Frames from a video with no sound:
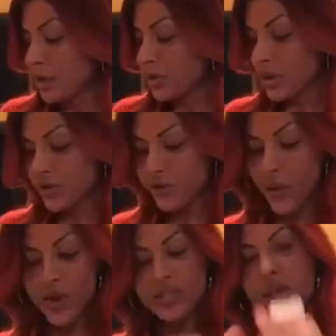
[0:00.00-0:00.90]
you're gonna
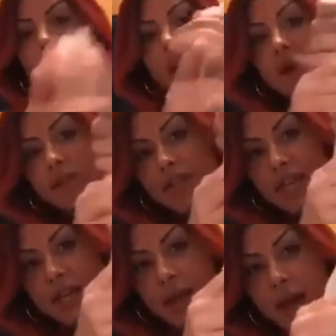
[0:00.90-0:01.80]
force all
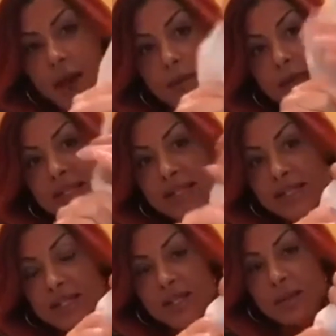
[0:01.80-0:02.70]
the um,
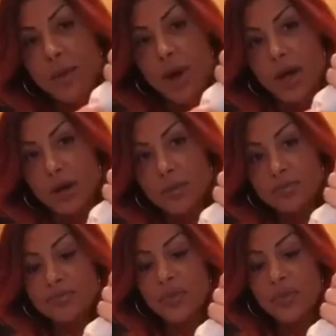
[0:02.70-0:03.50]
excess to the bottom.